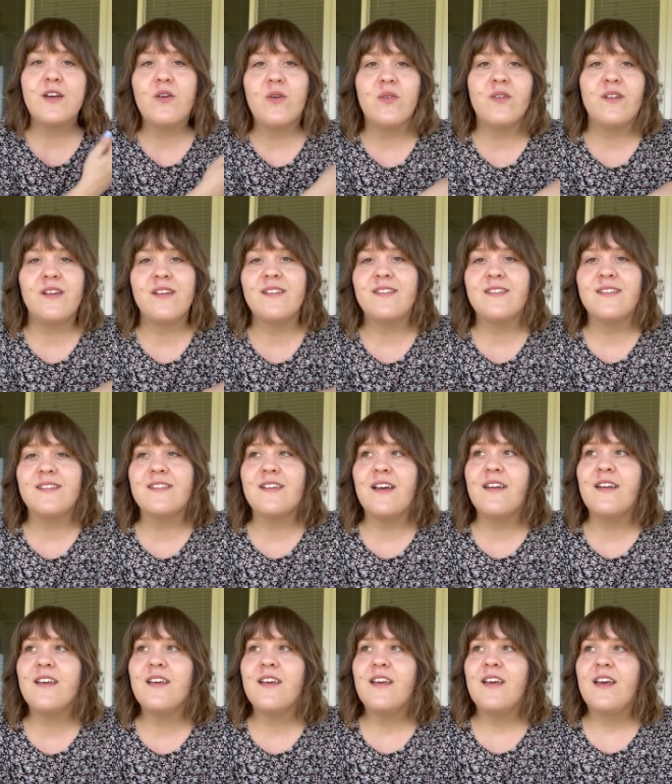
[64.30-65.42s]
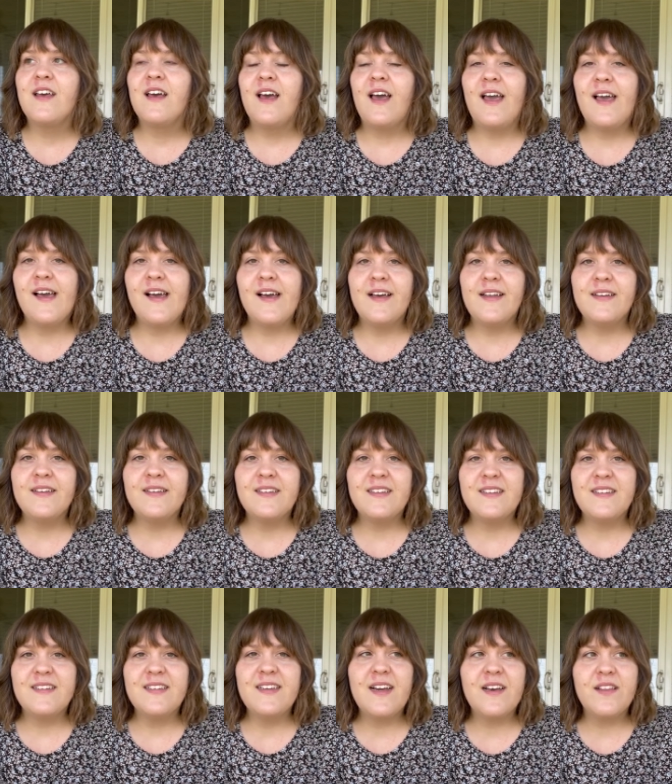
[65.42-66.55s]
cold it is inside. And
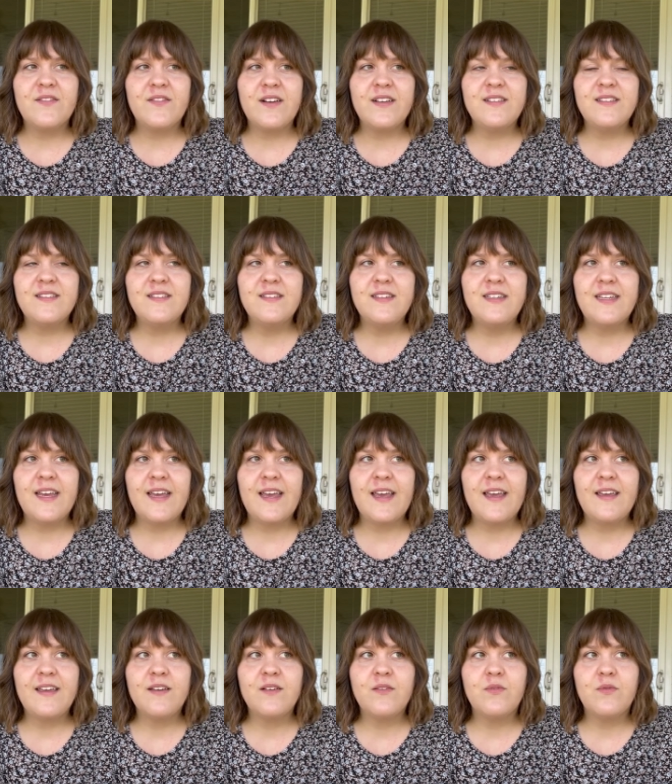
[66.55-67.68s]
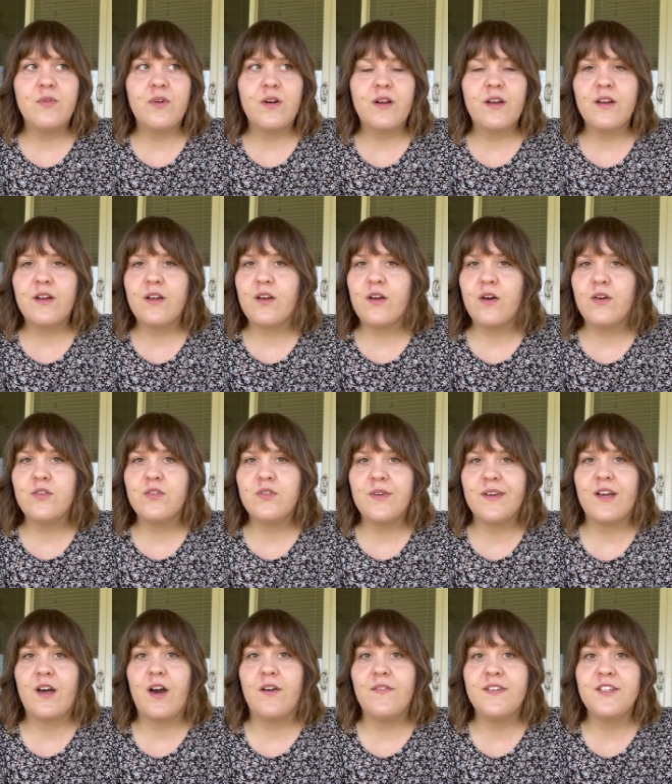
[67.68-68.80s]
yeah, the rest of the day we're gonna go to a
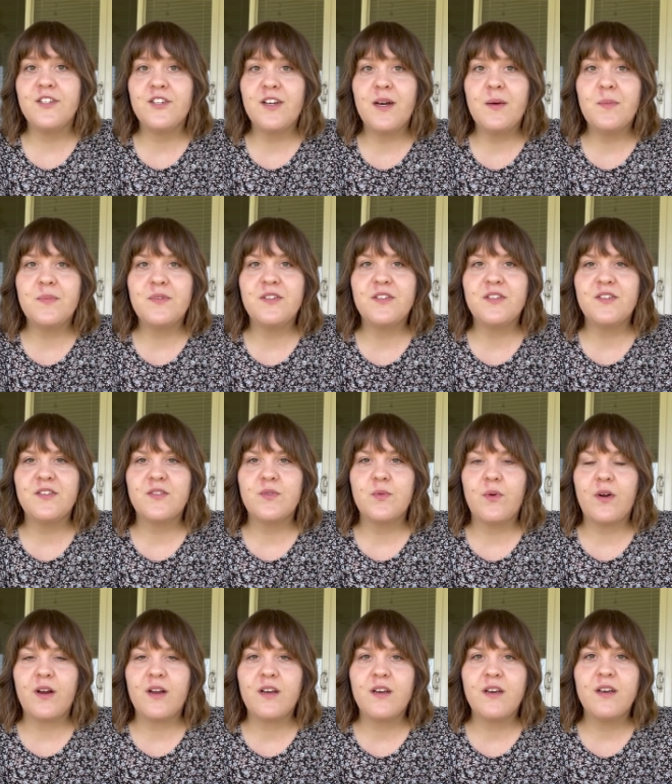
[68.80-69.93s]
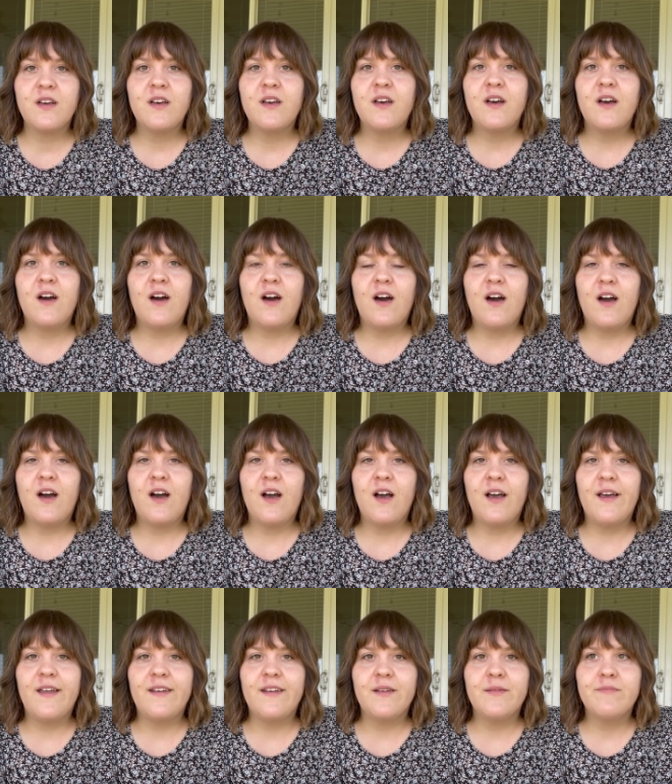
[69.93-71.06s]
coffee shop to just work
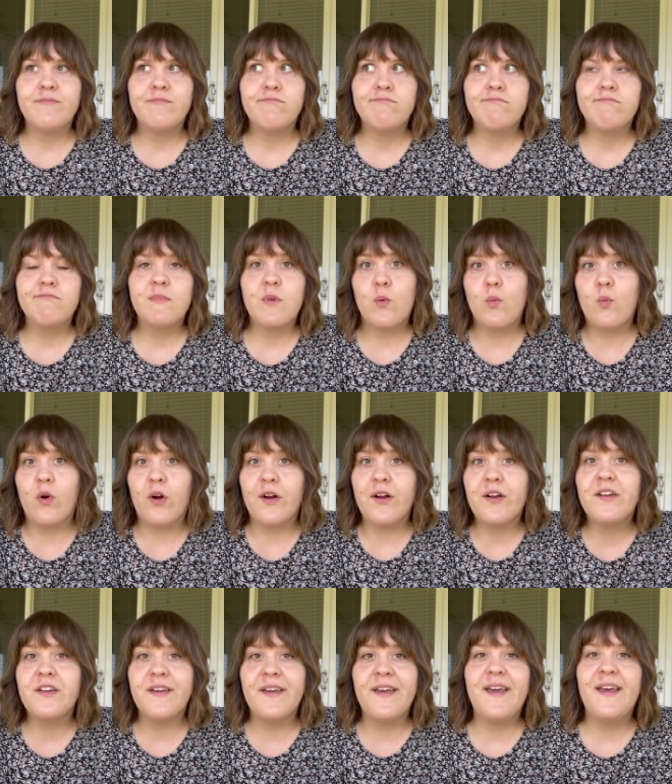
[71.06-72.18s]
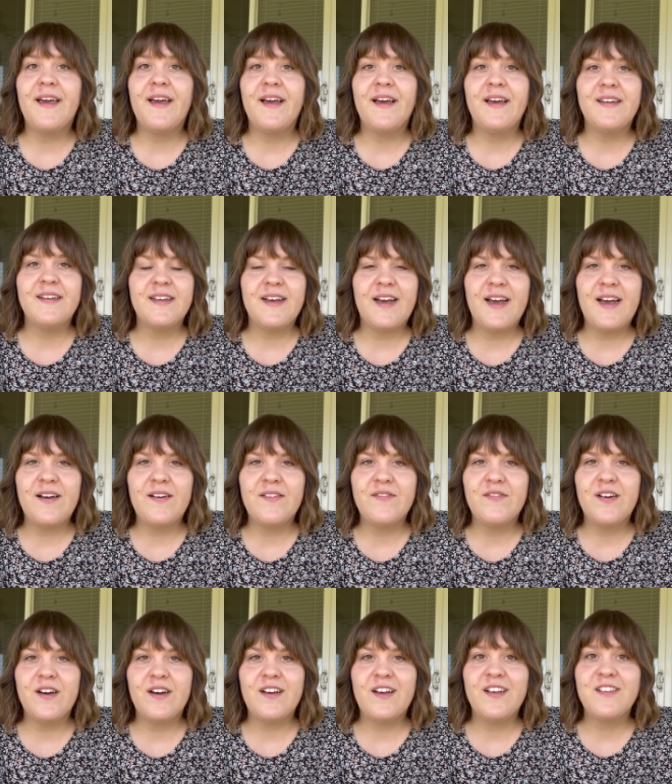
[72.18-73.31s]
on work, and I
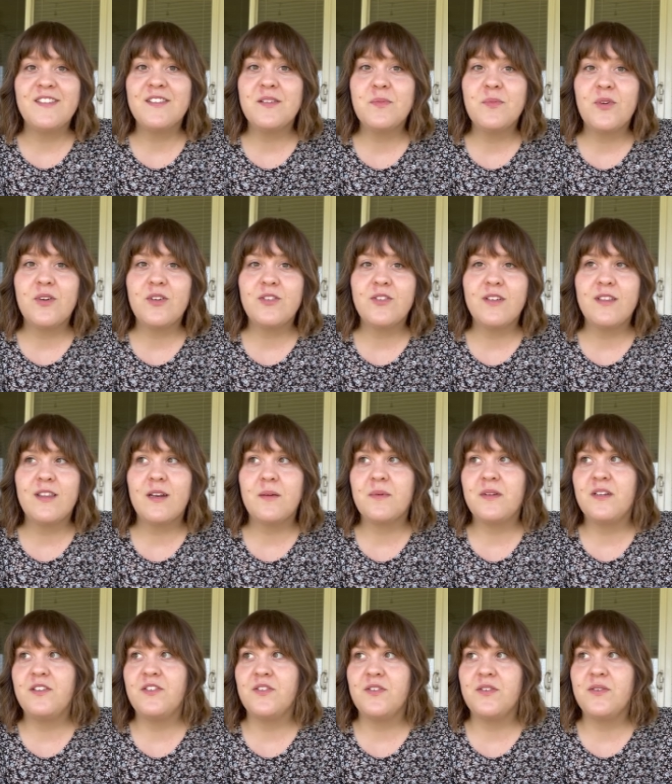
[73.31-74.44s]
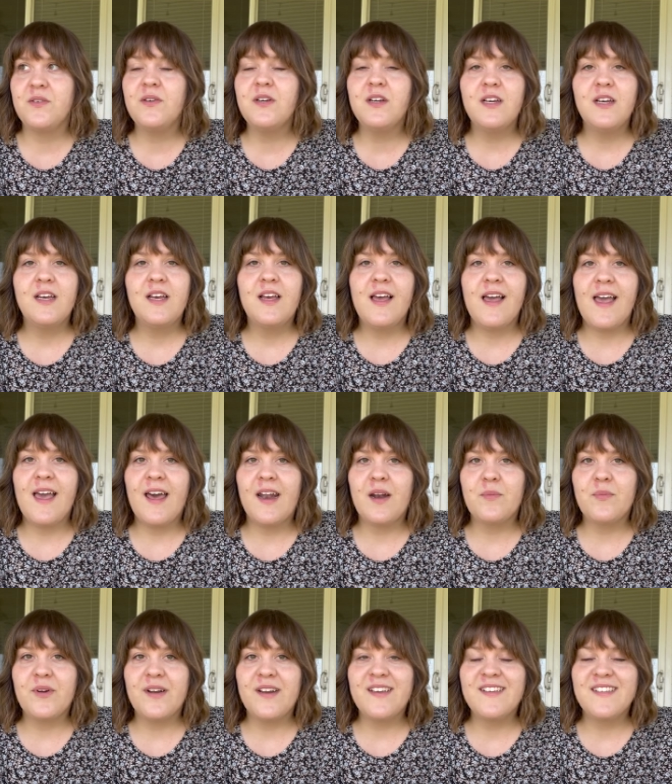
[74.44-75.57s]
have a custom portrait that I'm gonna do, and I'm
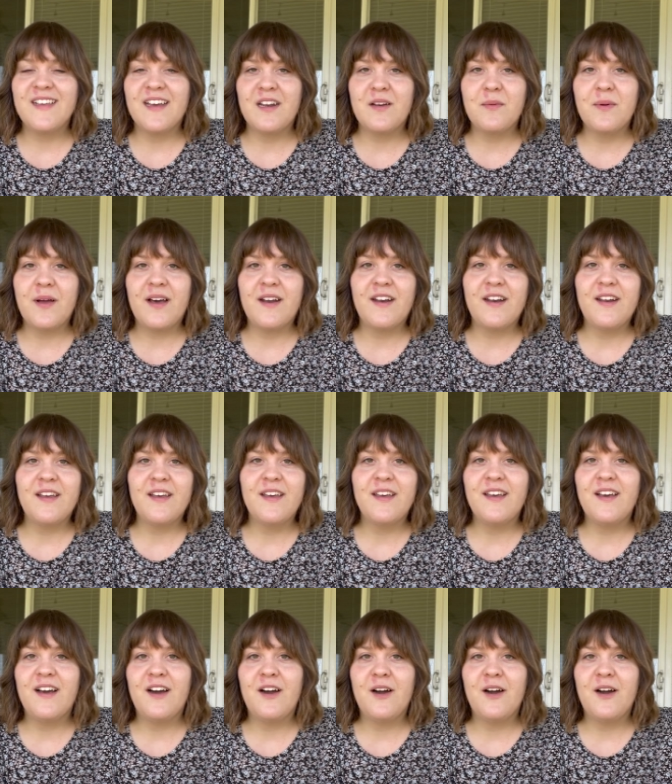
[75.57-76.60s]
pretty excited about it.